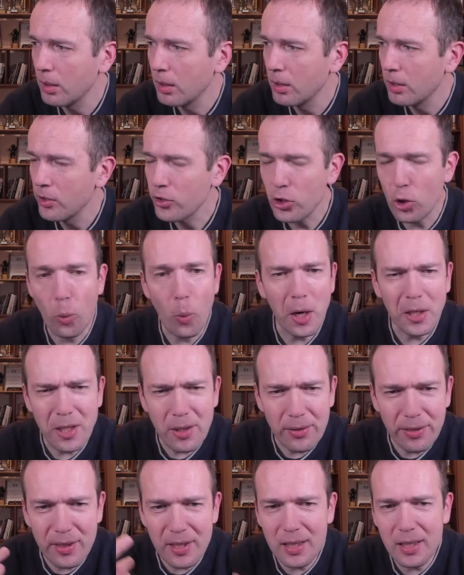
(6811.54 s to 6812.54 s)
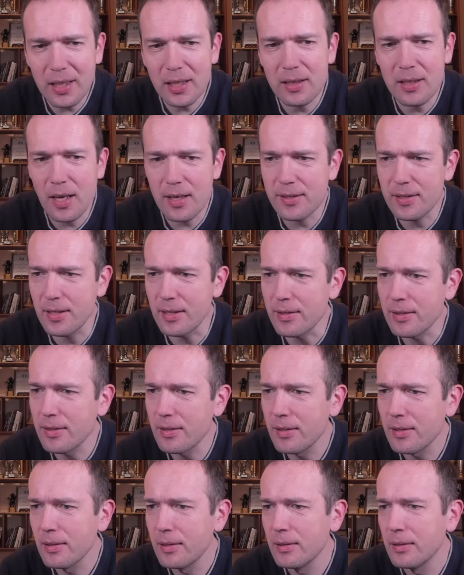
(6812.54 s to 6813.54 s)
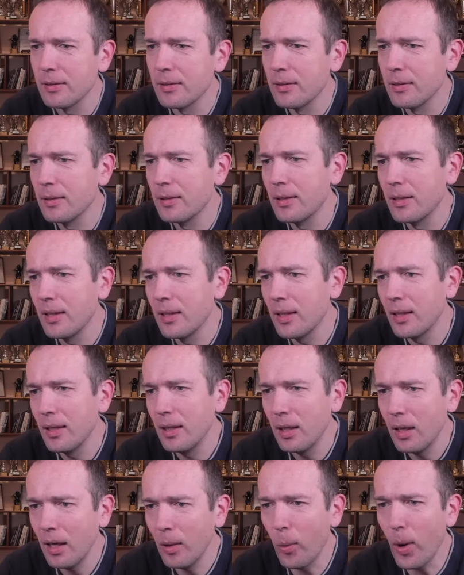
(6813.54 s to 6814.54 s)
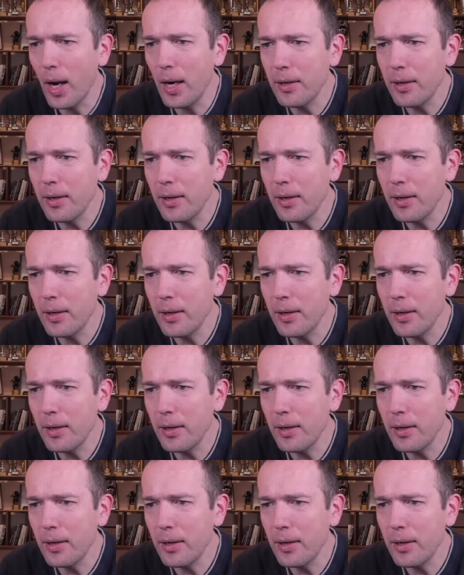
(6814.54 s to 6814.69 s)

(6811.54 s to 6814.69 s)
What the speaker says: So why do you think he does this? Why